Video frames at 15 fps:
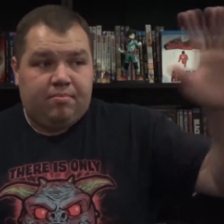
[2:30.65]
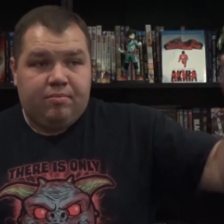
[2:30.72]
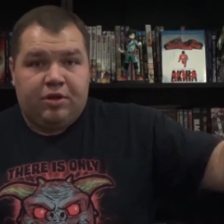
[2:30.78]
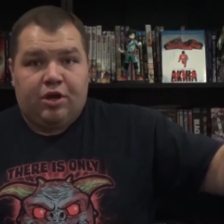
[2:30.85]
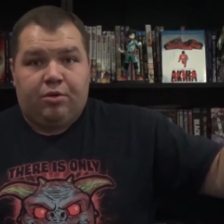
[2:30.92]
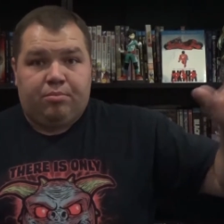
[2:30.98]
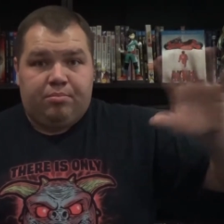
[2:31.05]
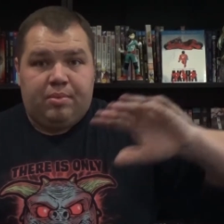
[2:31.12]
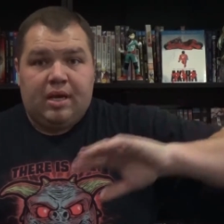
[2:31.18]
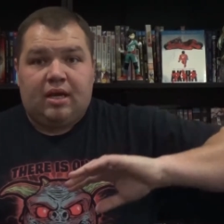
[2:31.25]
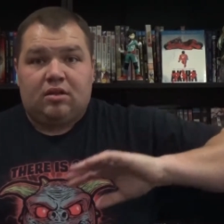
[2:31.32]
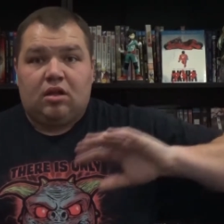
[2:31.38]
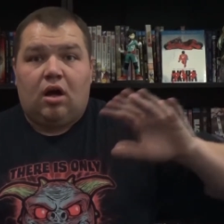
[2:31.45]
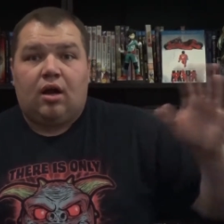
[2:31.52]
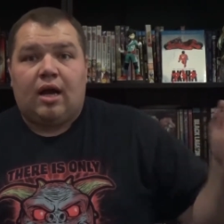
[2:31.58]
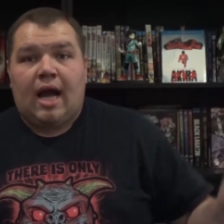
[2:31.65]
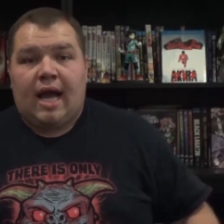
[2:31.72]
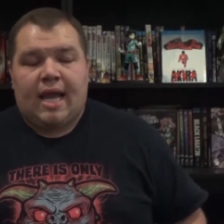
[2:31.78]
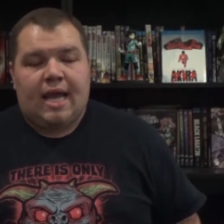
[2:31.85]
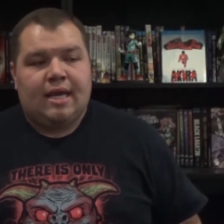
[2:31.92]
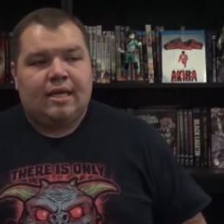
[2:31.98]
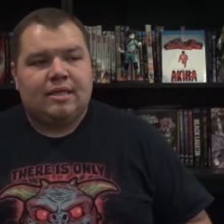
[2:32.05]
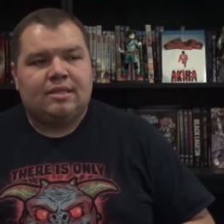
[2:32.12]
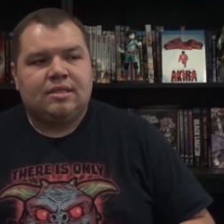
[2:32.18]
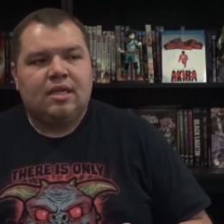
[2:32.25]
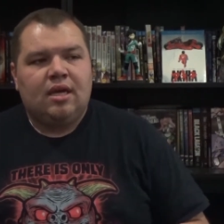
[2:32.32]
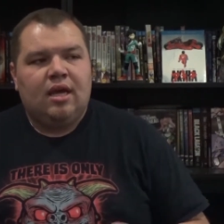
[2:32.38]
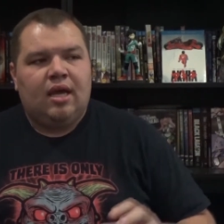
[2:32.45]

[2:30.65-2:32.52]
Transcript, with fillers: you know, big long hiatus